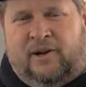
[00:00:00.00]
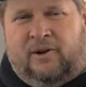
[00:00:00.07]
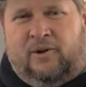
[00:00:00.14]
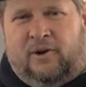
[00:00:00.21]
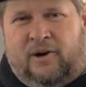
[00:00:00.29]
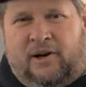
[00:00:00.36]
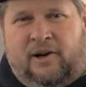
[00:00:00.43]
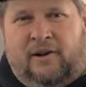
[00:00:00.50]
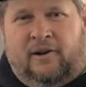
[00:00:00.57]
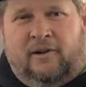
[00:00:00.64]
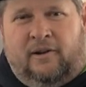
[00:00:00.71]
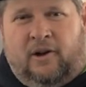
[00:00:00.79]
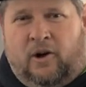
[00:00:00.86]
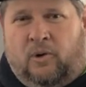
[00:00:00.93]
or
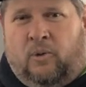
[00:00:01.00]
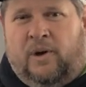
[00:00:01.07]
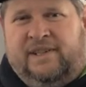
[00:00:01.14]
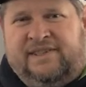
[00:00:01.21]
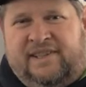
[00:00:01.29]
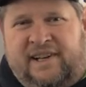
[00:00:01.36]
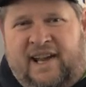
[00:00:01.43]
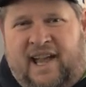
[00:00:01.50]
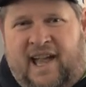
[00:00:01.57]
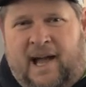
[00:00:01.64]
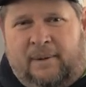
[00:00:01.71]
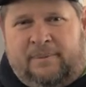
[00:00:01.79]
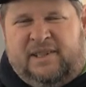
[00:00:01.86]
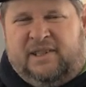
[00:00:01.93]
what's going to
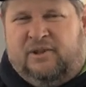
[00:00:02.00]
happen.